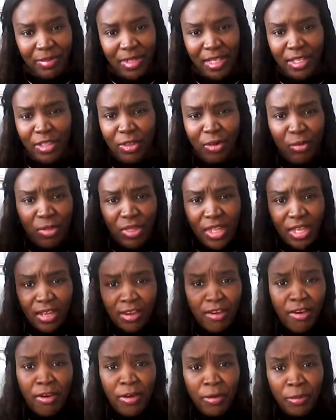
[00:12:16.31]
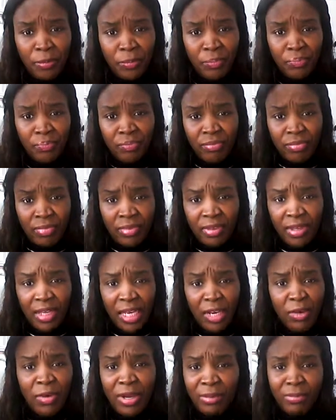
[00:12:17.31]
And don't think, oh,
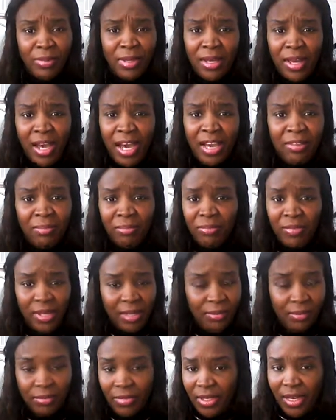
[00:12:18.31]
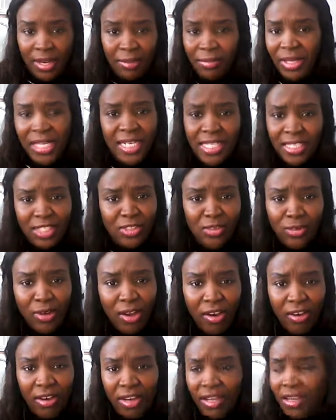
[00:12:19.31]
I'm in this too
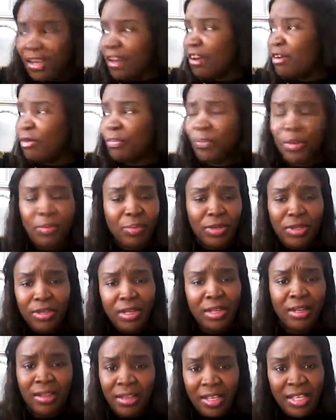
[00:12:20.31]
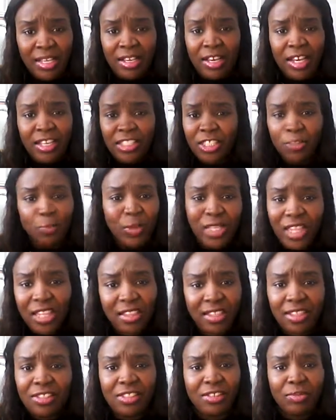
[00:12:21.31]
long. Oh, people are expecting
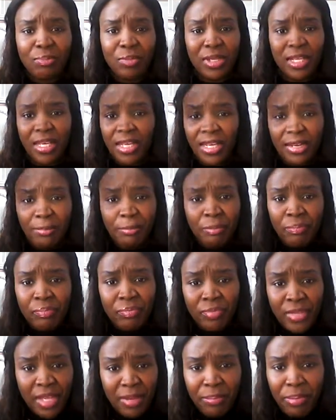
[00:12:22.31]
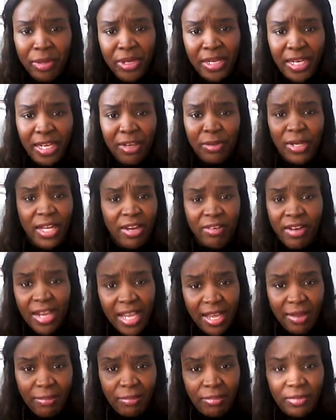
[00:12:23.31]
things of me, and I'm burned out. Here I
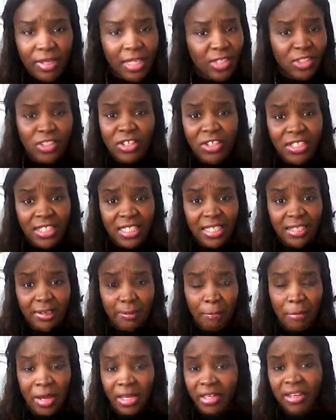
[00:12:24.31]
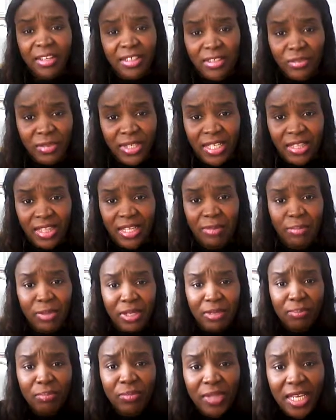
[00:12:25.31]
am, exhausted. I can't do anything
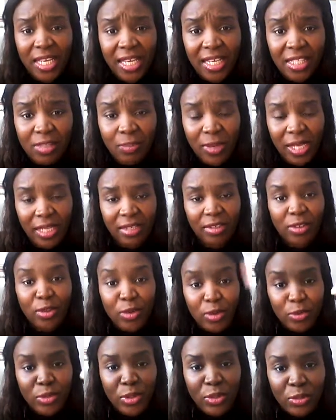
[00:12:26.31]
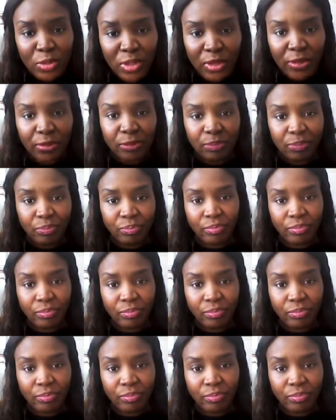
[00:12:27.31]
but they expect. No, no, no.